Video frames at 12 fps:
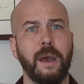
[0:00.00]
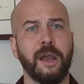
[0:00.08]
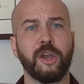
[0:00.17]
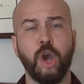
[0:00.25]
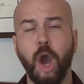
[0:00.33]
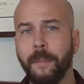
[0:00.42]

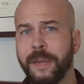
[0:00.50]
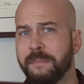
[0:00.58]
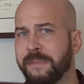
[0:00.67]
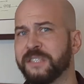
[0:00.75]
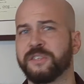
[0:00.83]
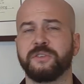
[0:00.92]
A
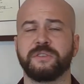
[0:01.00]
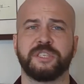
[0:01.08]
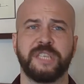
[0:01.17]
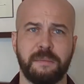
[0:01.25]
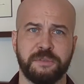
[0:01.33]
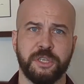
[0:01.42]
common
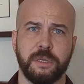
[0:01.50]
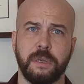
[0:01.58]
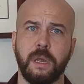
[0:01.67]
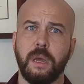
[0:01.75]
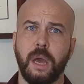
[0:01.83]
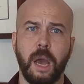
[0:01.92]

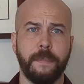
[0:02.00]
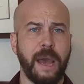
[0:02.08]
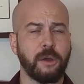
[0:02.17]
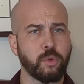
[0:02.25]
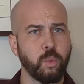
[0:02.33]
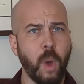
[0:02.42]
misconception
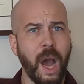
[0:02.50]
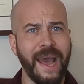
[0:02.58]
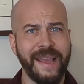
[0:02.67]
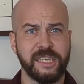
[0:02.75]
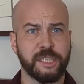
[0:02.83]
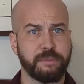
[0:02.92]
about
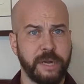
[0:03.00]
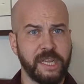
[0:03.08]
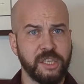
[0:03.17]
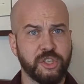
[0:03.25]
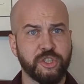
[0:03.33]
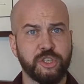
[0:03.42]
why
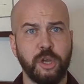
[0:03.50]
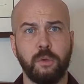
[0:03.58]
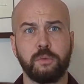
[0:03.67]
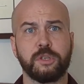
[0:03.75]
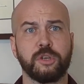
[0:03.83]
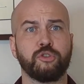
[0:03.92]
spreading
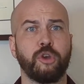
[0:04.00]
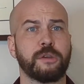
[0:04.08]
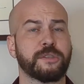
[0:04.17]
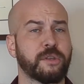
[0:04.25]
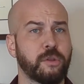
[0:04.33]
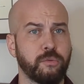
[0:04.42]
salt
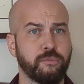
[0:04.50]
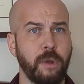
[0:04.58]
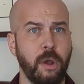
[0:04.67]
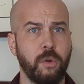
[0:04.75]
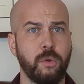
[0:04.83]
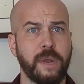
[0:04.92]
across the
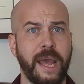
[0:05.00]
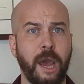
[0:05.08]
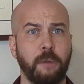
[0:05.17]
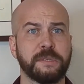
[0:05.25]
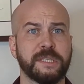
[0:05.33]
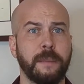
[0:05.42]
road
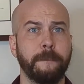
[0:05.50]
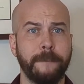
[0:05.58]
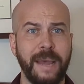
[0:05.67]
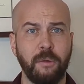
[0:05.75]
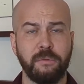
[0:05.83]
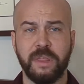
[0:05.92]
helps to
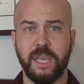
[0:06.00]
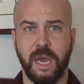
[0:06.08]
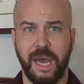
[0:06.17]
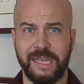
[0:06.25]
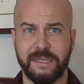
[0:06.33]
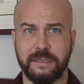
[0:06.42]
melt the
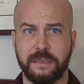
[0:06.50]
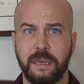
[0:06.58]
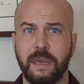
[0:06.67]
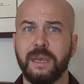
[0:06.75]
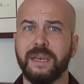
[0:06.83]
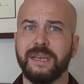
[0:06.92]
ice
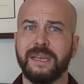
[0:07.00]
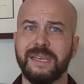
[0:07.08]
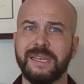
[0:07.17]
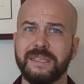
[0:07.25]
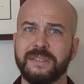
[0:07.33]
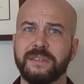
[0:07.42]

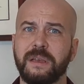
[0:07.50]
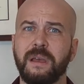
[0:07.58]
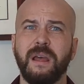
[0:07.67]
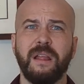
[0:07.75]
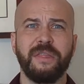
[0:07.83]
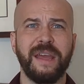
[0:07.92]
is
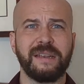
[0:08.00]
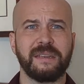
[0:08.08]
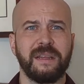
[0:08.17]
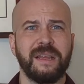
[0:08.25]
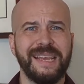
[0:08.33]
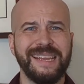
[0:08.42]
that
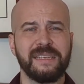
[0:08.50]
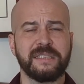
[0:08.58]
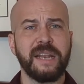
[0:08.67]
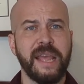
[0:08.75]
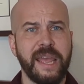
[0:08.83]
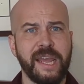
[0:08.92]
it is
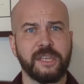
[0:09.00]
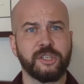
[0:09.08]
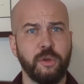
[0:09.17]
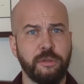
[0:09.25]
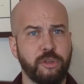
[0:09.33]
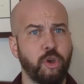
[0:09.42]
an
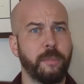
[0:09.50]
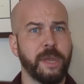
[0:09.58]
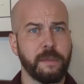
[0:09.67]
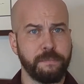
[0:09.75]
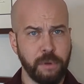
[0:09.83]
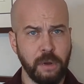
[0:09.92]

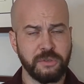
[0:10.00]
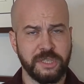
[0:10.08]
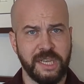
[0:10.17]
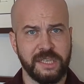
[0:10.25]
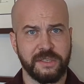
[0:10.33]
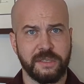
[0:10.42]
exothermic
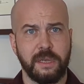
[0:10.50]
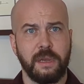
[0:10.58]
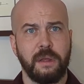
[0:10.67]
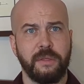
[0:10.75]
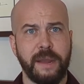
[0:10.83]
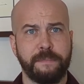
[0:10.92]
process,
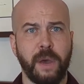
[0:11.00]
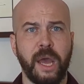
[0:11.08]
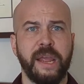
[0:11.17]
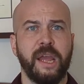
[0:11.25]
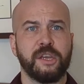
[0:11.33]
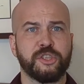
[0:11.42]
that
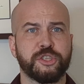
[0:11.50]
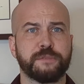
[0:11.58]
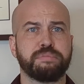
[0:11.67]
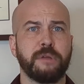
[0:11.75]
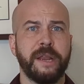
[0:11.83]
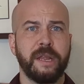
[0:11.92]
by
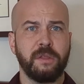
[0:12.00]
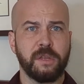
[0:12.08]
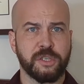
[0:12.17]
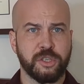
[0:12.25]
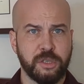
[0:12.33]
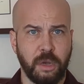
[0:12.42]
spreading
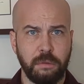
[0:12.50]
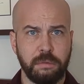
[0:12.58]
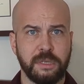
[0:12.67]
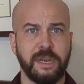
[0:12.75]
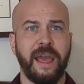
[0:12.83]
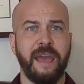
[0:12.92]
the
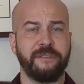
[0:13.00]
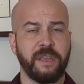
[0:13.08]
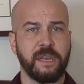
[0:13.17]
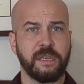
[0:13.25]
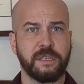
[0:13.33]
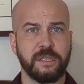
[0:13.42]
salt and
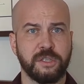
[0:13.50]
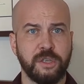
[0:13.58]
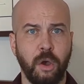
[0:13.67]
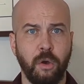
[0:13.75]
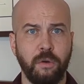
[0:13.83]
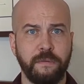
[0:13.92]
having it
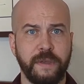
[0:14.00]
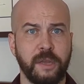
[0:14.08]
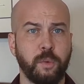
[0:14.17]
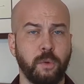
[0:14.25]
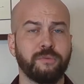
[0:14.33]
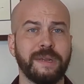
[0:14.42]
dissolve,
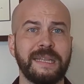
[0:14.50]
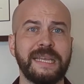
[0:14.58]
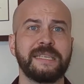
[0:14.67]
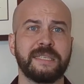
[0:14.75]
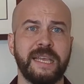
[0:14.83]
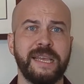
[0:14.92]
it will
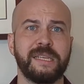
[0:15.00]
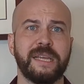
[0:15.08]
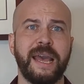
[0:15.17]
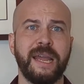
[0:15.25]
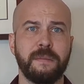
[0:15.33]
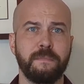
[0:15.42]
release heat
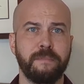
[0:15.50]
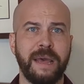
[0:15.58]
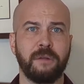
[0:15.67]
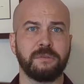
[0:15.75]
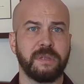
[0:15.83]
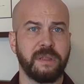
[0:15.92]
and
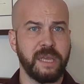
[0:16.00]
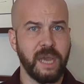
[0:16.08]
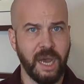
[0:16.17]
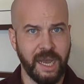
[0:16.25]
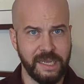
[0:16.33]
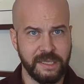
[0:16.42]
melt the
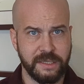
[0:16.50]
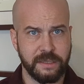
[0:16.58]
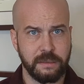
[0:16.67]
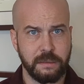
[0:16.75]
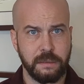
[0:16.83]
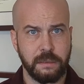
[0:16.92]

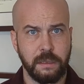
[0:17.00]
ice.